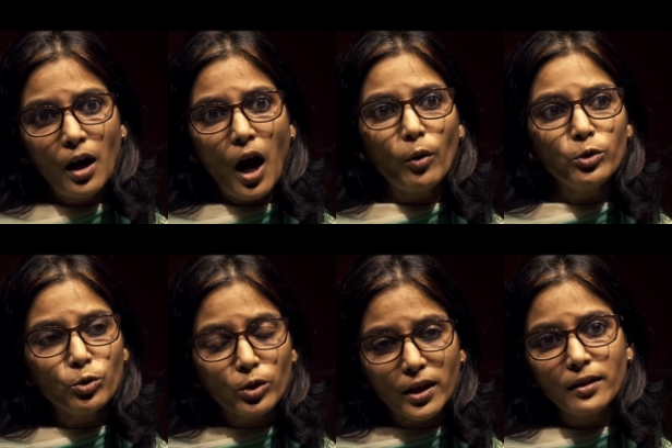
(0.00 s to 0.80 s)
How
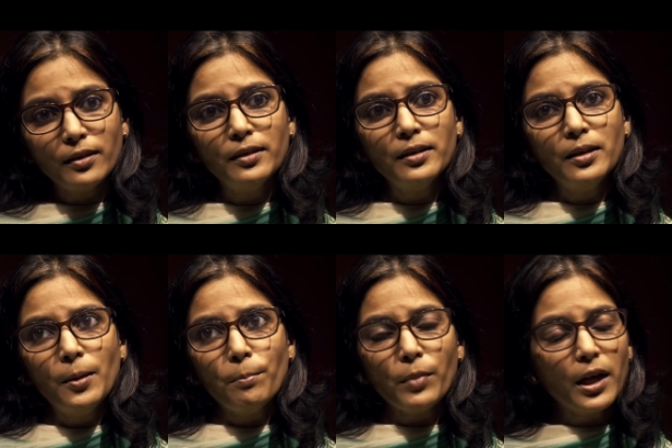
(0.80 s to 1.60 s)
you can
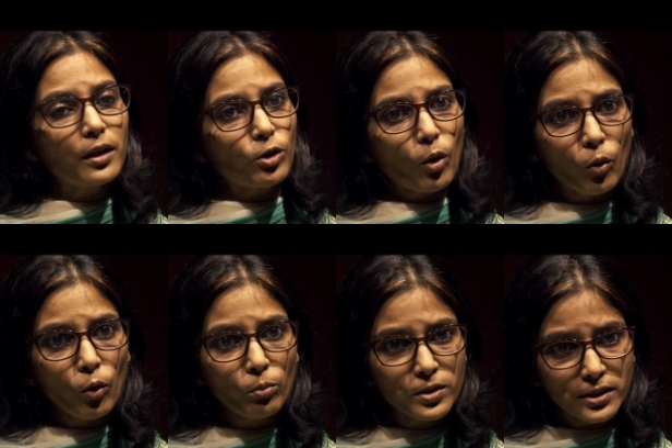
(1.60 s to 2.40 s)
make your
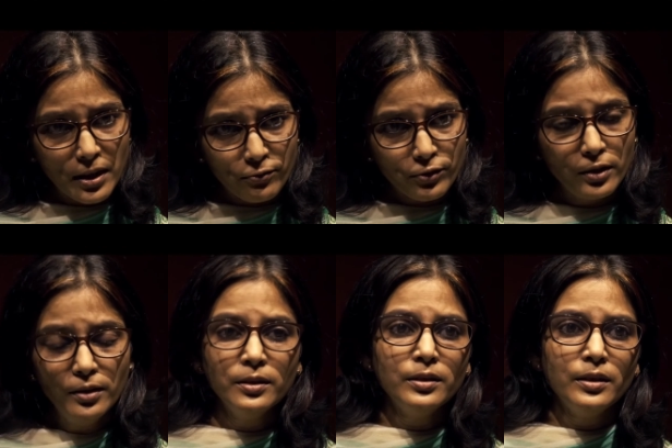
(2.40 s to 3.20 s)
home safer
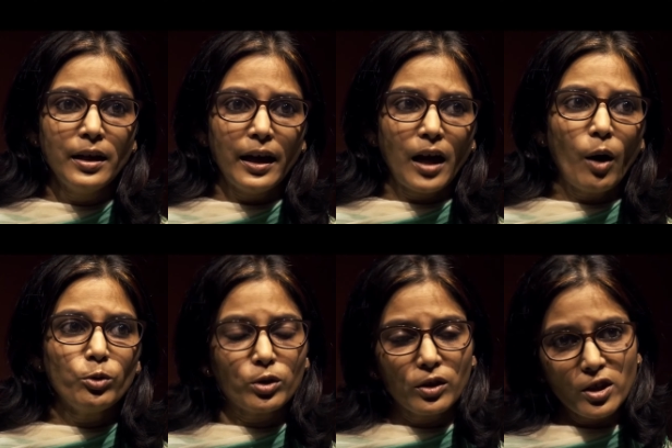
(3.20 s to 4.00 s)
and how
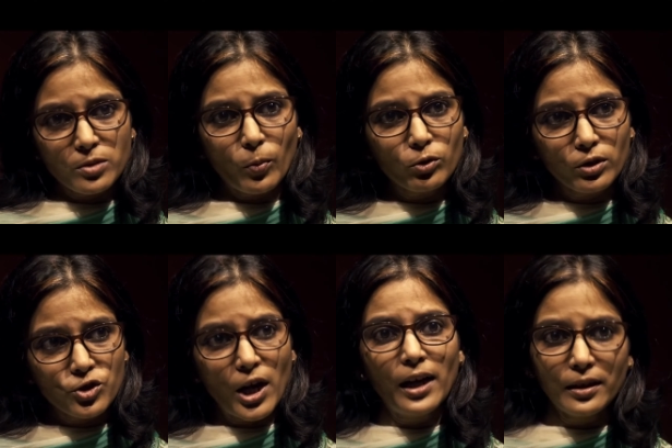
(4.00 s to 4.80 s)
you can respond to the
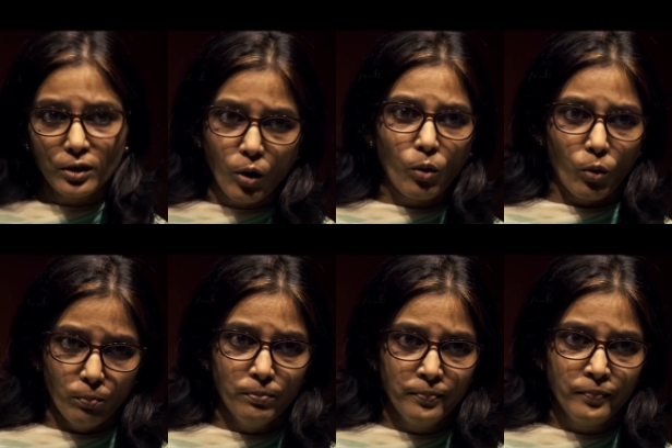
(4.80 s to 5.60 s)
child in your
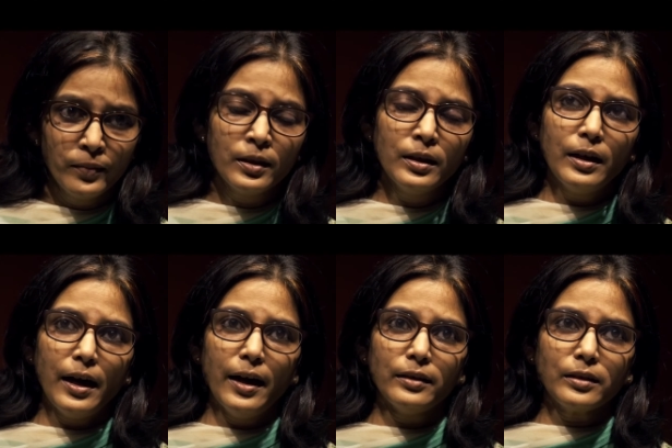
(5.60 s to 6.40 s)
home
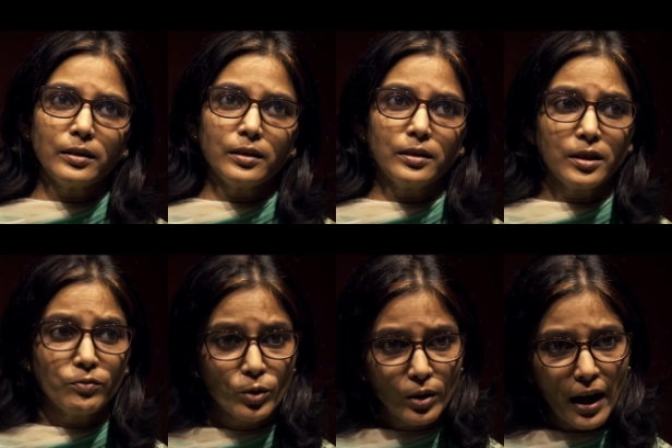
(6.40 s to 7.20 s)
and give
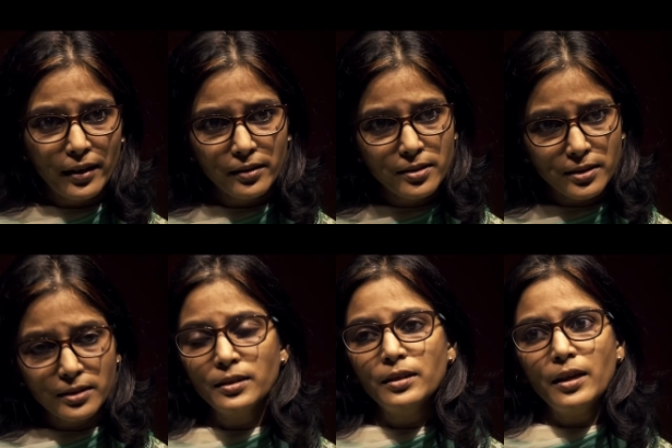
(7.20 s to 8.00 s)
you guidance
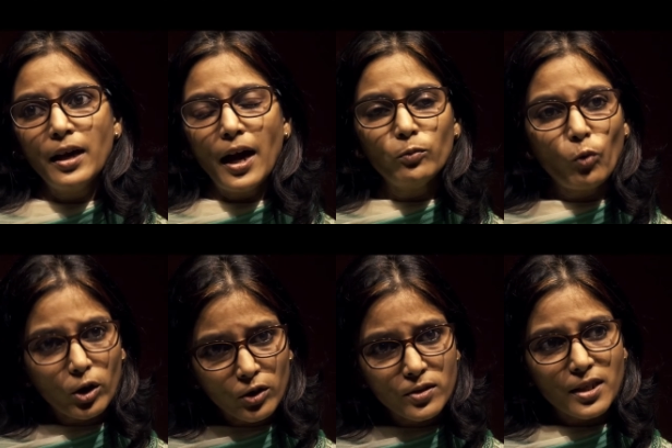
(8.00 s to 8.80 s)
and
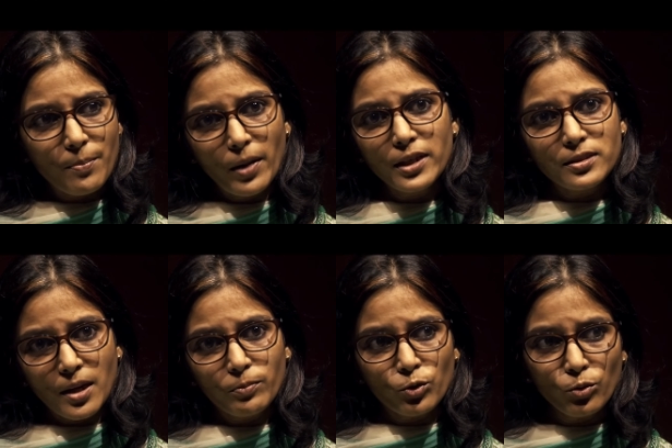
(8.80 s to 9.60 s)
walk you step by
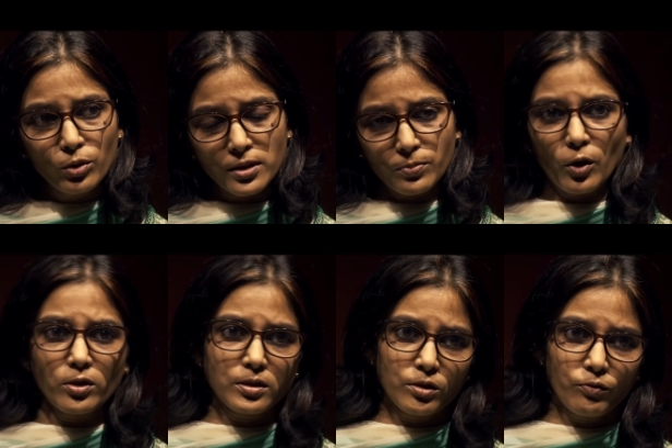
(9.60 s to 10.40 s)
step through this
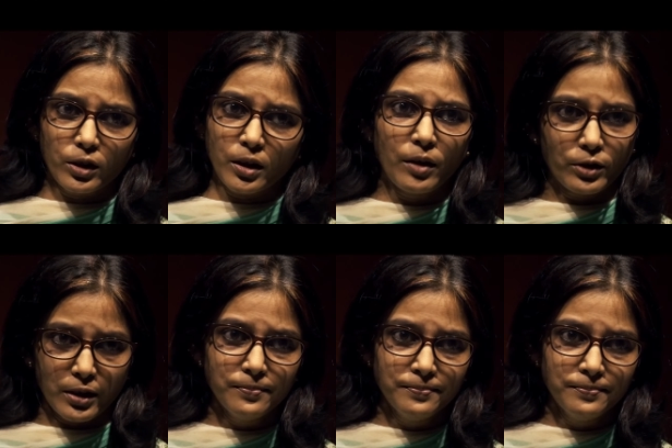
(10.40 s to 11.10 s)
process of recovery.